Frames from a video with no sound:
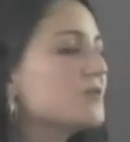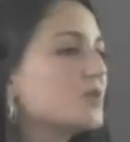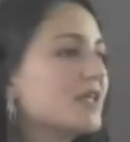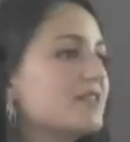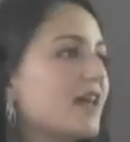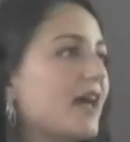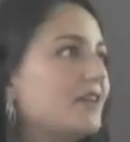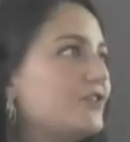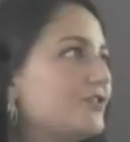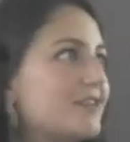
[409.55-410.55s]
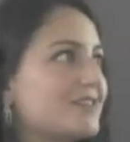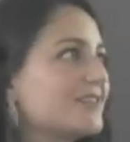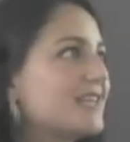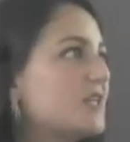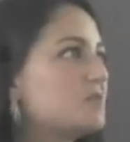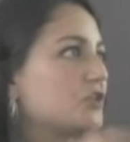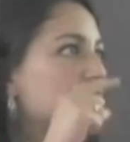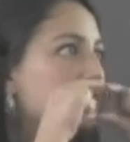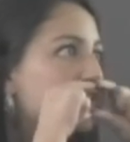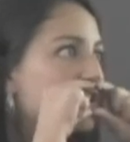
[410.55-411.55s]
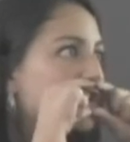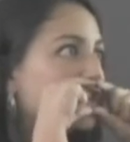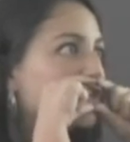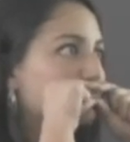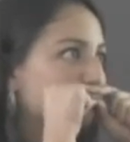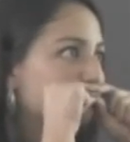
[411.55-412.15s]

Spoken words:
So I said, Jessica Says, put your lips together like this.